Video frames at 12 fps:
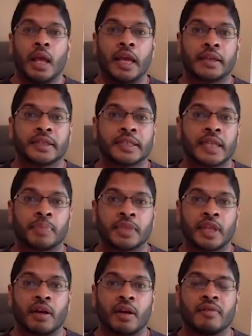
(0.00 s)
Except
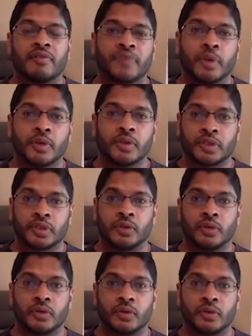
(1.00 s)
that I refuse
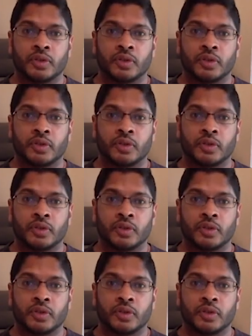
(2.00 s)
to